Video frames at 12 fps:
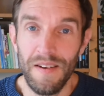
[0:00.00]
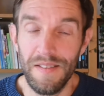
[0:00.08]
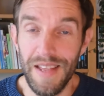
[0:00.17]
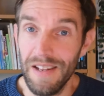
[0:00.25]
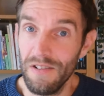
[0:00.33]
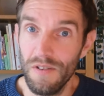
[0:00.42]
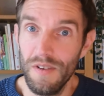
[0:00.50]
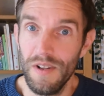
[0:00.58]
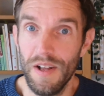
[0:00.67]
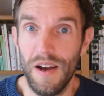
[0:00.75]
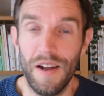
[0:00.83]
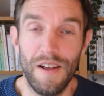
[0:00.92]
Then
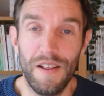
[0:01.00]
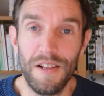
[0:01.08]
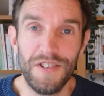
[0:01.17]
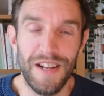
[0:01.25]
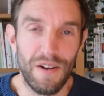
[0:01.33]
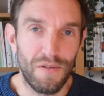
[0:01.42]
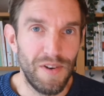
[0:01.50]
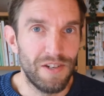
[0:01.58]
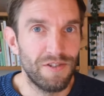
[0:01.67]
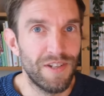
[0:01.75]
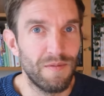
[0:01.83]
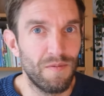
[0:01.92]
uh, another standard
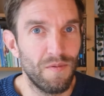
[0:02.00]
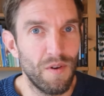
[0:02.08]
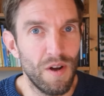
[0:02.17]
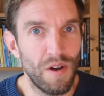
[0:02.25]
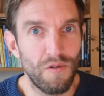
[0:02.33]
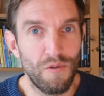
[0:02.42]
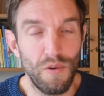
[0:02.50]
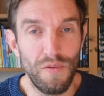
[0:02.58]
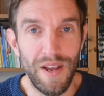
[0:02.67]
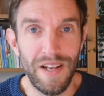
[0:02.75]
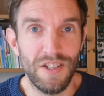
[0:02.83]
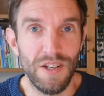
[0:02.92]
feature that
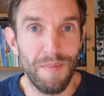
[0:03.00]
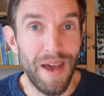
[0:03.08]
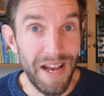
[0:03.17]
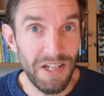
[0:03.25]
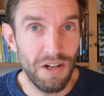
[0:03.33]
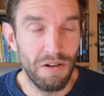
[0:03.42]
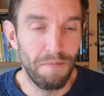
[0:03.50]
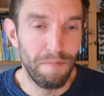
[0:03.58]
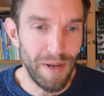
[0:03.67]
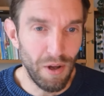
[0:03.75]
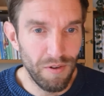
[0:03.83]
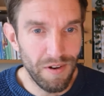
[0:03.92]
Groovy has some excellent
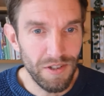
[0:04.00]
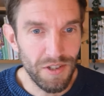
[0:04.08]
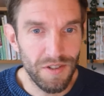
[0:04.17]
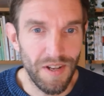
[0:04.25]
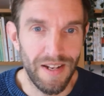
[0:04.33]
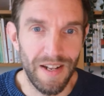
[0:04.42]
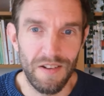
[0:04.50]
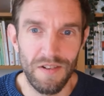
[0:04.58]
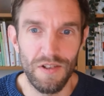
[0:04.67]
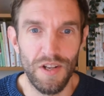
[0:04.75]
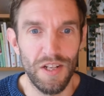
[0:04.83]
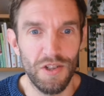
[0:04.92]
builders, and
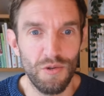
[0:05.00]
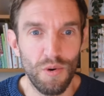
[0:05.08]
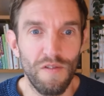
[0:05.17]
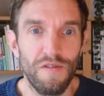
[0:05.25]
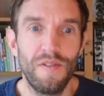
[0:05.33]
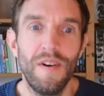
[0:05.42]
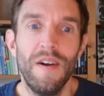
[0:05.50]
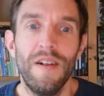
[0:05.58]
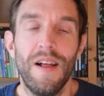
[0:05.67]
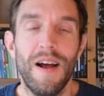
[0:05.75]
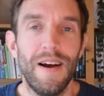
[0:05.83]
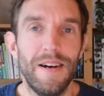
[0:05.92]
is sort of
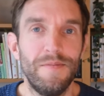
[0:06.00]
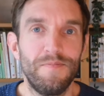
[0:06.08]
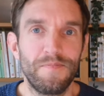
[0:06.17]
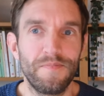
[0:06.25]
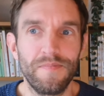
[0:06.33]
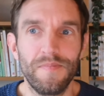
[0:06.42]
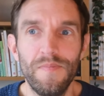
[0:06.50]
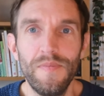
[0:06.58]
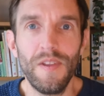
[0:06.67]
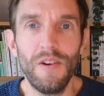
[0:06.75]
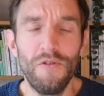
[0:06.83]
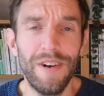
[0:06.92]
um,
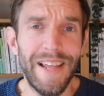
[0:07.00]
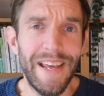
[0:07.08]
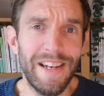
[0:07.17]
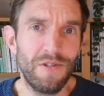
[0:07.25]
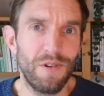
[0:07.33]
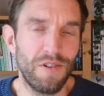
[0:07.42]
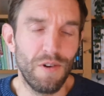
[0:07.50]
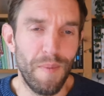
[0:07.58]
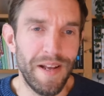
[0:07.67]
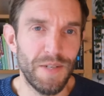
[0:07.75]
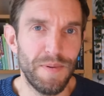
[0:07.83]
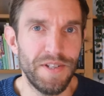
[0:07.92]
related to the
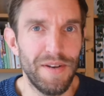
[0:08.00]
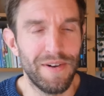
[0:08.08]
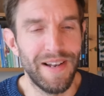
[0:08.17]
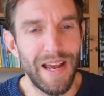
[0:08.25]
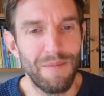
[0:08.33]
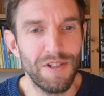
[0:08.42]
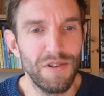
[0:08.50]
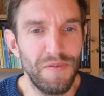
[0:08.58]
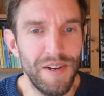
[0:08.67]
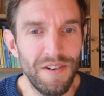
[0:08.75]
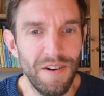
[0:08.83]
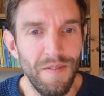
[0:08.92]
domain specific languages
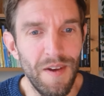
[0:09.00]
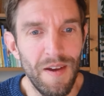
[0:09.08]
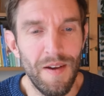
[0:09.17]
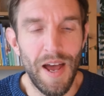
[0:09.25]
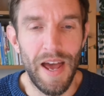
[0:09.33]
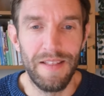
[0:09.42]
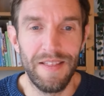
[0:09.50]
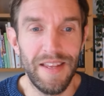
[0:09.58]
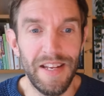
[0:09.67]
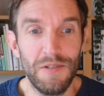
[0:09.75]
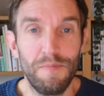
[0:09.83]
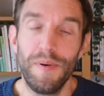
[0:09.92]
feature. And
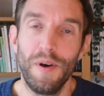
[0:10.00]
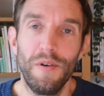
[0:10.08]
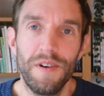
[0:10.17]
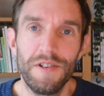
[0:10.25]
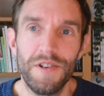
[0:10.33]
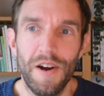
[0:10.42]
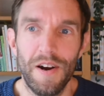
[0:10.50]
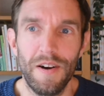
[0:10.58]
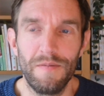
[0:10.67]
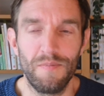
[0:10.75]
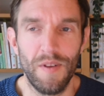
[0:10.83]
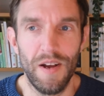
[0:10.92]
these builders
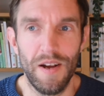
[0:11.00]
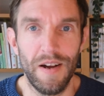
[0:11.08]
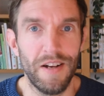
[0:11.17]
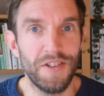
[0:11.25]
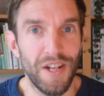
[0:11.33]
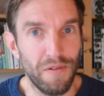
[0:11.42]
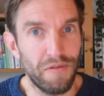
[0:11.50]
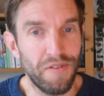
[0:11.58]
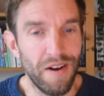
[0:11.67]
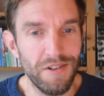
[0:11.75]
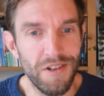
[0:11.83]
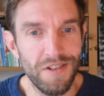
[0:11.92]
are uh, a set of
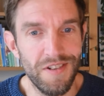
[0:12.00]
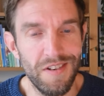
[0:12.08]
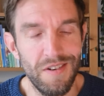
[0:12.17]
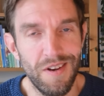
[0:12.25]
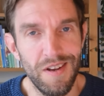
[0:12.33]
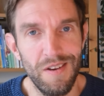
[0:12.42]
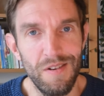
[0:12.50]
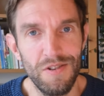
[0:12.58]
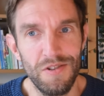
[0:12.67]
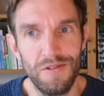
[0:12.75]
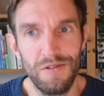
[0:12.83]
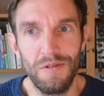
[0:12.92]
functions that you can
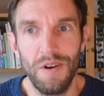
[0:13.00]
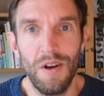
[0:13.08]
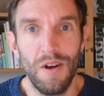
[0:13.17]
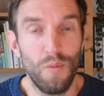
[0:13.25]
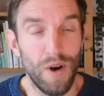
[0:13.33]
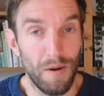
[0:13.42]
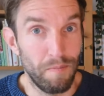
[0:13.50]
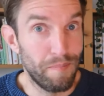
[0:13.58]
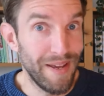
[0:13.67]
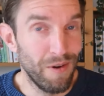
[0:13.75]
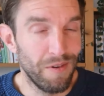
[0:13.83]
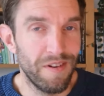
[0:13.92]
use to, well,
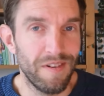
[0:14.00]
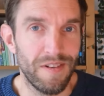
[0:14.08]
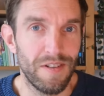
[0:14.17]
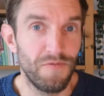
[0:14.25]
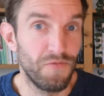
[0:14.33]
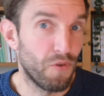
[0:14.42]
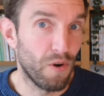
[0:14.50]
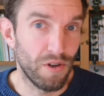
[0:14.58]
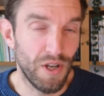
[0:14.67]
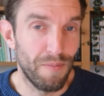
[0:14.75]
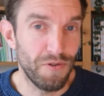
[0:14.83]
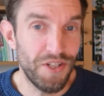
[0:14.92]
build, for
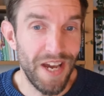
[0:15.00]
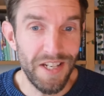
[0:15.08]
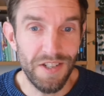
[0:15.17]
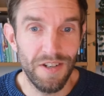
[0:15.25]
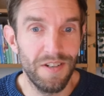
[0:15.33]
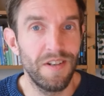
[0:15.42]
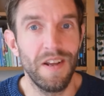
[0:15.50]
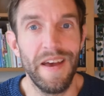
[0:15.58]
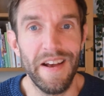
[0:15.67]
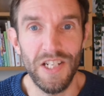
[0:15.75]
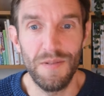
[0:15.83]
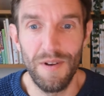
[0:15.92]
example, JSON,
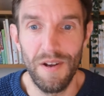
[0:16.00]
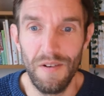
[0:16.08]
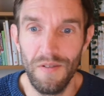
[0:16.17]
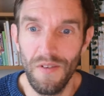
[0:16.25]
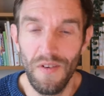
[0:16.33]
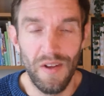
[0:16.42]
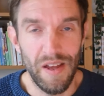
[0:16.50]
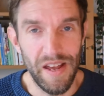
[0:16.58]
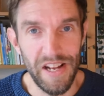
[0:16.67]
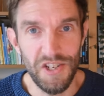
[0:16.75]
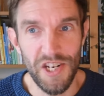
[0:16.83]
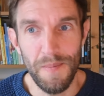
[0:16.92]
XML,
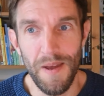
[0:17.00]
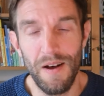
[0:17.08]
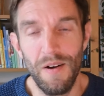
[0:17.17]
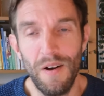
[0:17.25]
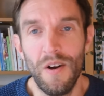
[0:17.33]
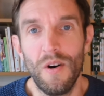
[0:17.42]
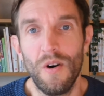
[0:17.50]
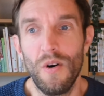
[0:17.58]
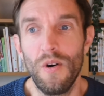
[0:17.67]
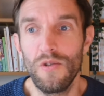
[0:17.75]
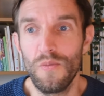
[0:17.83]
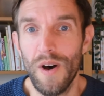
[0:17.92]
HTML,
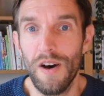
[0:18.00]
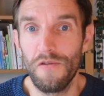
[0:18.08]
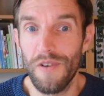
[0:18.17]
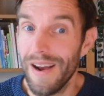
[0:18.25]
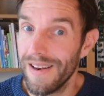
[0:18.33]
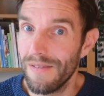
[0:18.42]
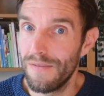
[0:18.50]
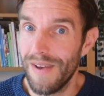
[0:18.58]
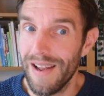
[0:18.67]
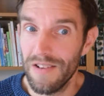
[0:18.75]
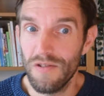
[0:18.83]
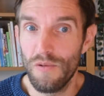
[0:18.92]
all while writing
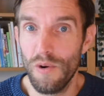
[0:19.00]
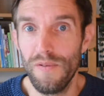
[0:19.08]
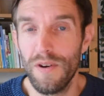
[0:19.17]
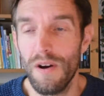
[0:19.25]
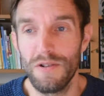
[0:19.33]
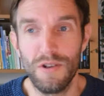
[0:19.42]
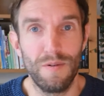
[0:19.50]
valid Groovy code.